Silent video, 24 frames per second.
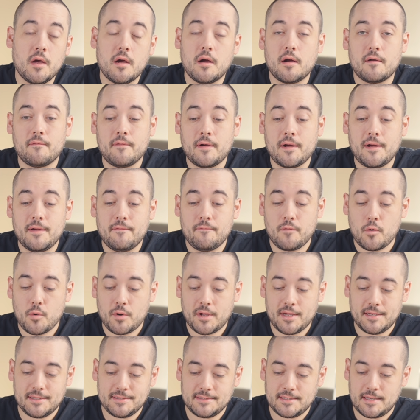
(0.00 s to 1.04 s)
are very
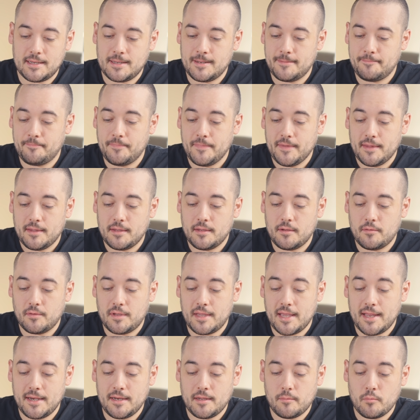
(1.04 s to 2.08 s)
focused on, you know,
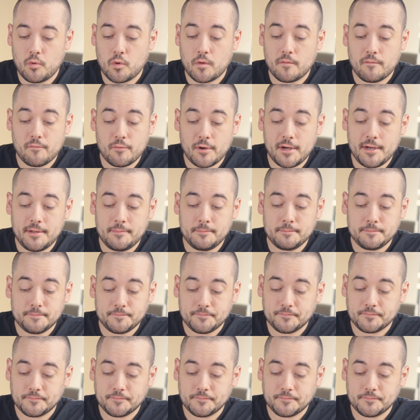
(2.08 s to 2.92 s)
gaining more freedom,